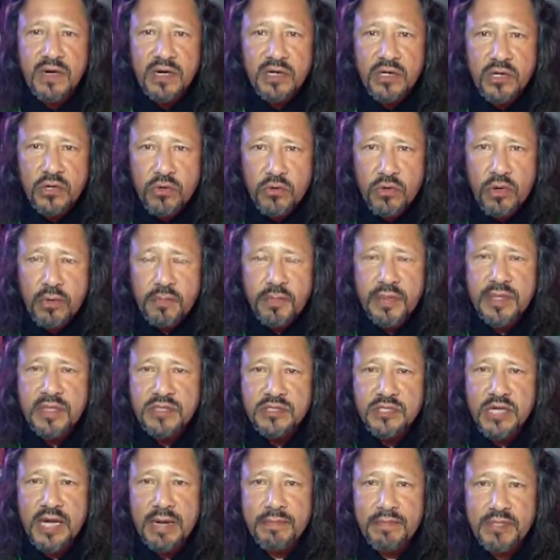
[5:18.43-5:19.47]
Europe
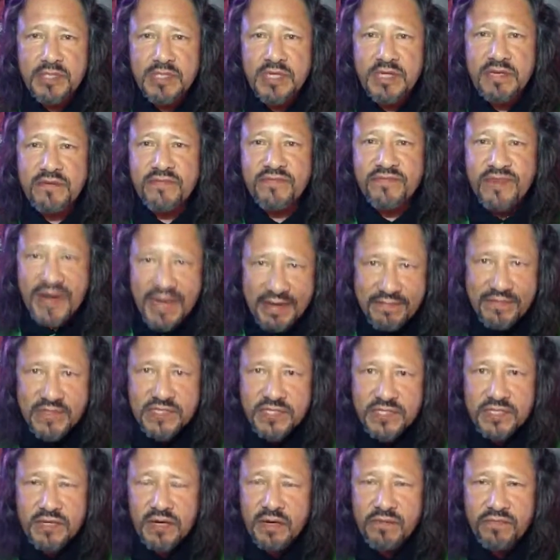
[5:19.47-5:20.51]
and Champions League,
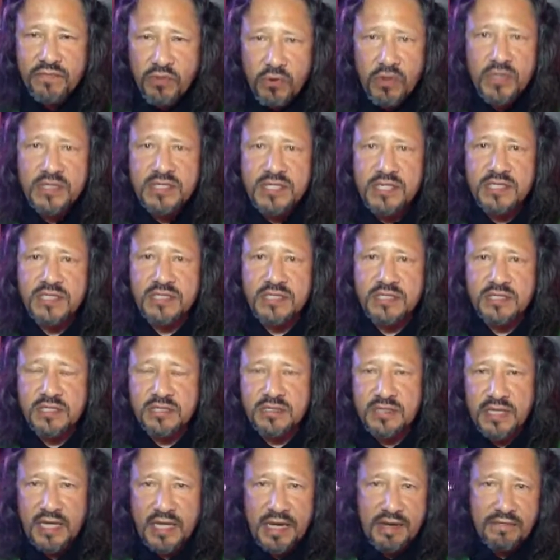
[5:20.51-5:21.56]
4 assistants,
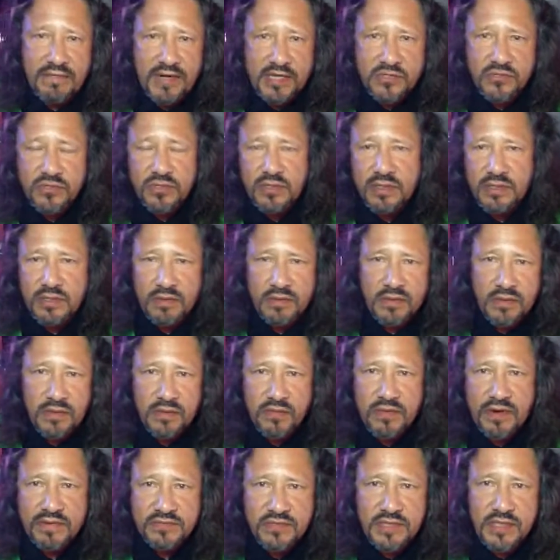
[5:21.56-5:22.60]
because they have extra
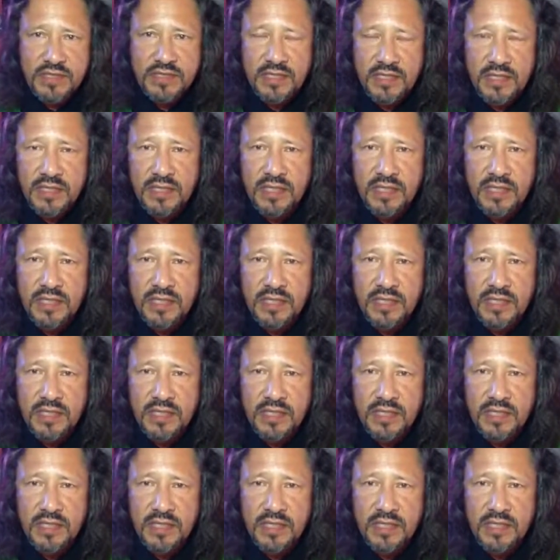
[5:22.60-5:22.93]
refs at